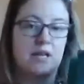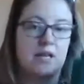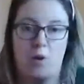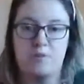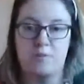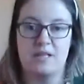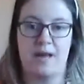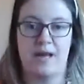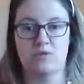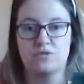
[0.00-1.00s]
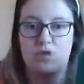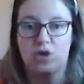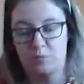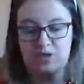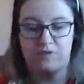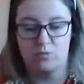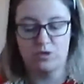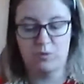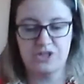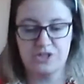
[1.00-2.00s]
And then pop them in the bag or the stocking, whichever one
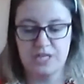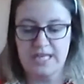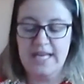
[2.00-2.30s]
you wish.